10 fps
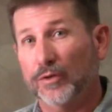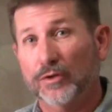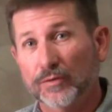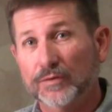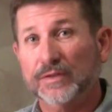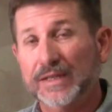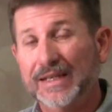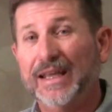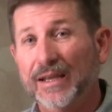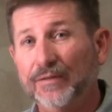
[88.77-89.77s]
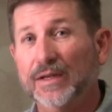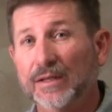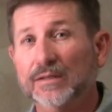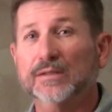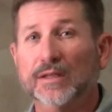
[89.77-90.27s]
you've seen
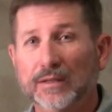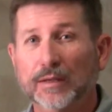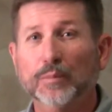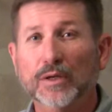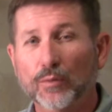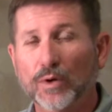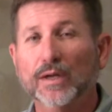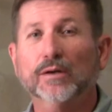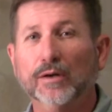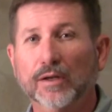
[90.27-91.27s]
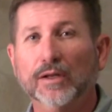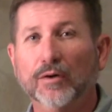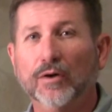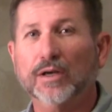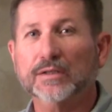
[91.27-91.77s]
evidence that they've been regularly
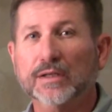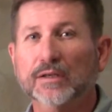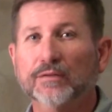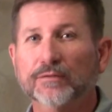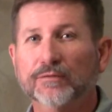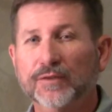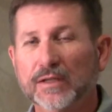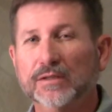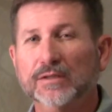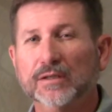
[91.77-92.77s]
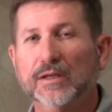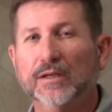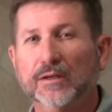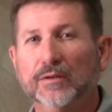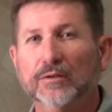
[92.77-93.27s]
crossing a fence
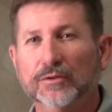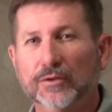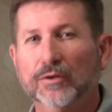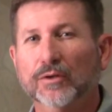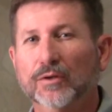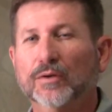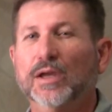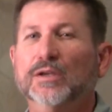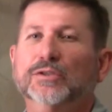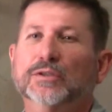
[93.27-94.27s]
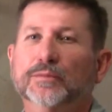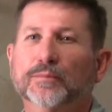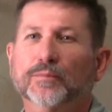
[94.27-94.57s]
in a certain location.